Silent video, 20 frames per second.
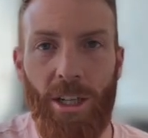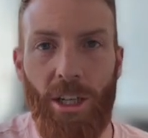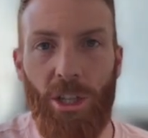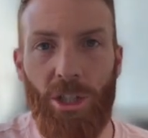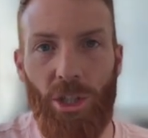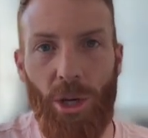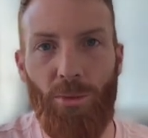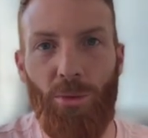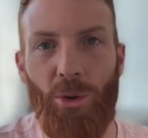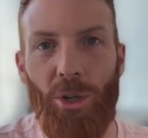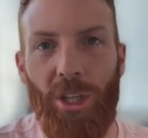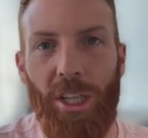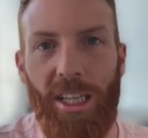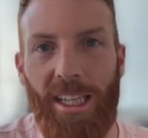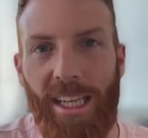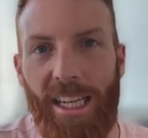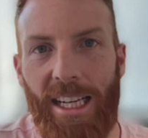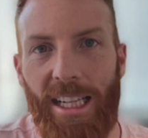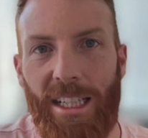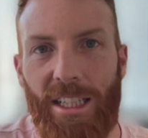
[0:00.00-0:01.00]
So I'm really
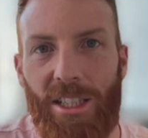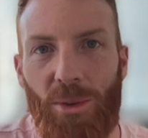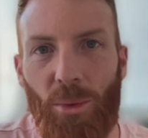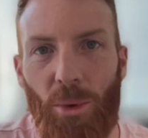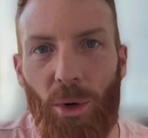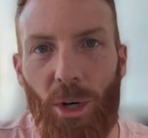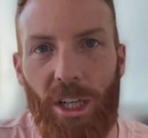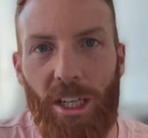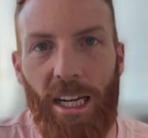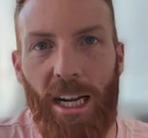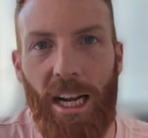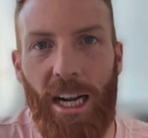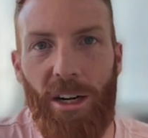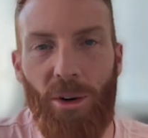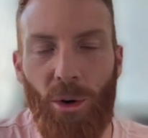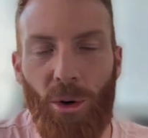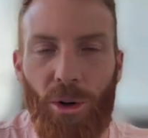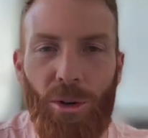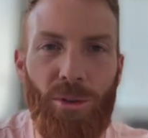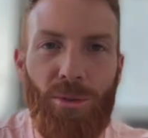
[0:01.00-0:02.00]
keen to work out or